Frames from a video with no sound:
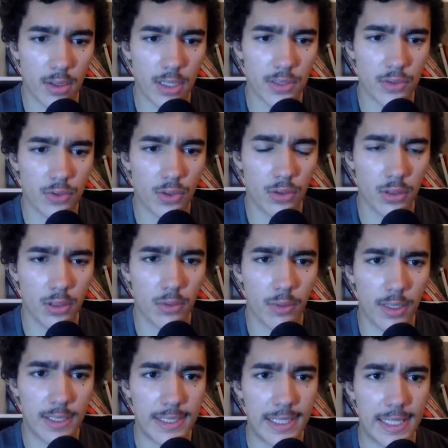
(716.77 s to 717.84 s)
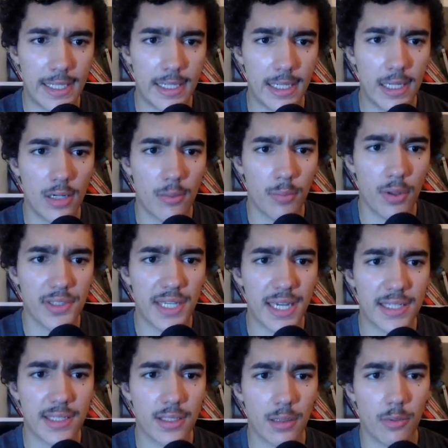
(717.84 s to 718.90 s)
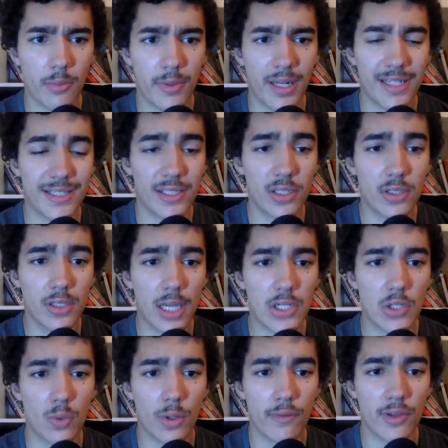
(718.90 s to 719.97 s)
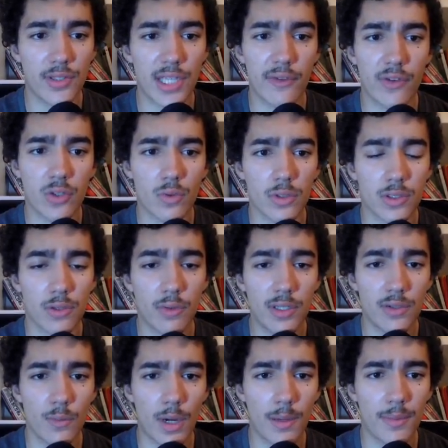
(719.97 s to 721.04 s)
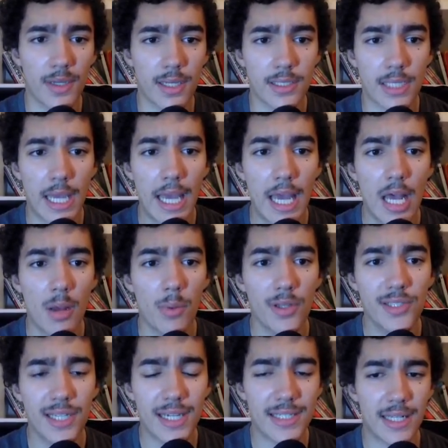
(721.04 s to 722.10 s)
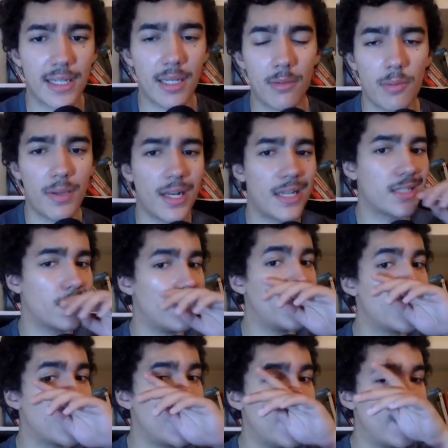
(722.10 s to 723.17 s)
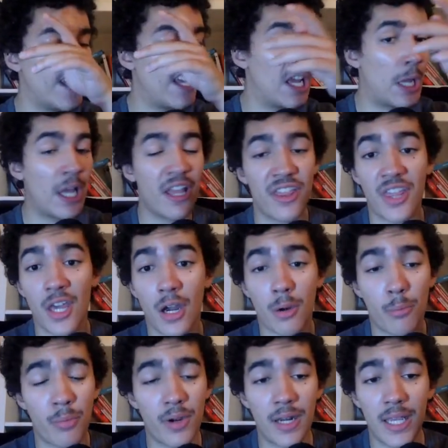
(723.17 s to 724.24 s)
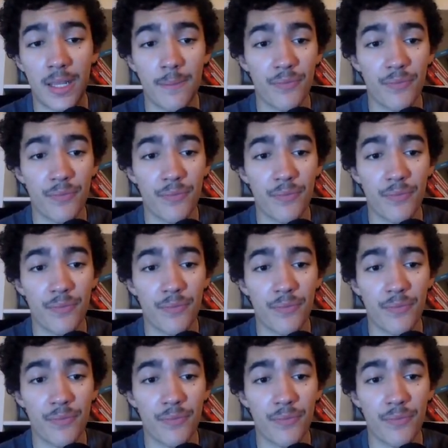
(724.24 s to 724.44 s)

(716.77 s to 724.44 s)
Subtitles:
Okay, so total liquidity in here, Pulsechain and WPLS, this is actually one of the safest ones. The reason why, because Pulsechain and WPLS, literally, they are pretty,